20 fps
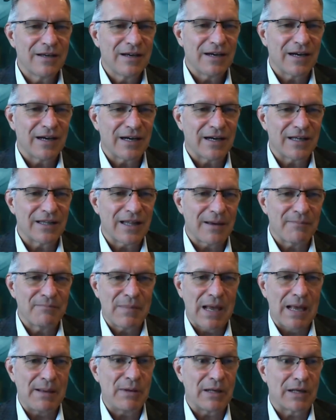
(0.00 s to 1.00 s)
uh, that
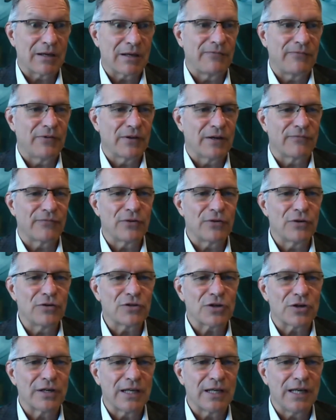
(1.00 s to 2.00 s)
maybe could fit a
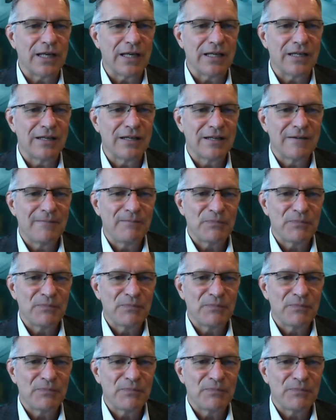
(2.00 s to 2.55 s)
future need.